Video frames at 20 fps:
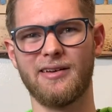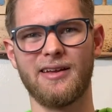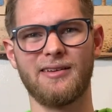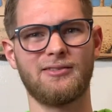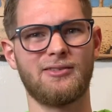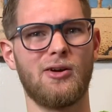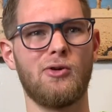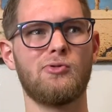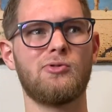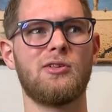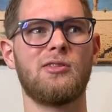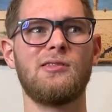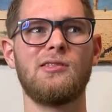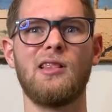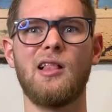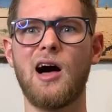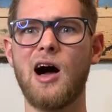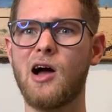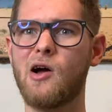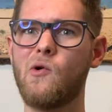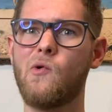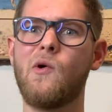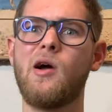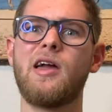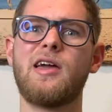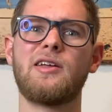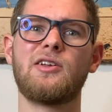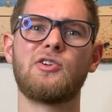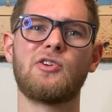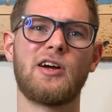It goes a long
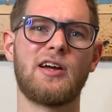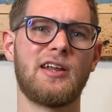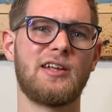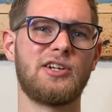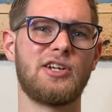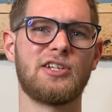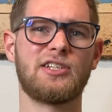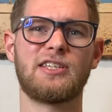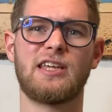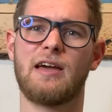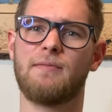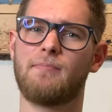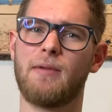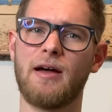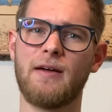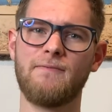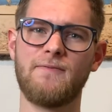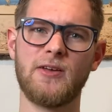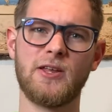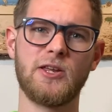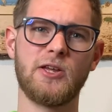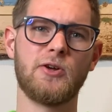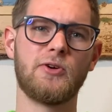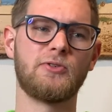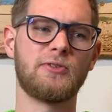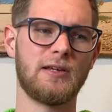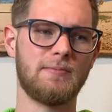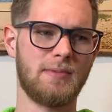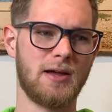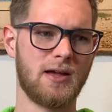way in trying to just get my
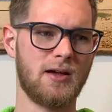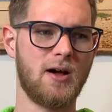videos and my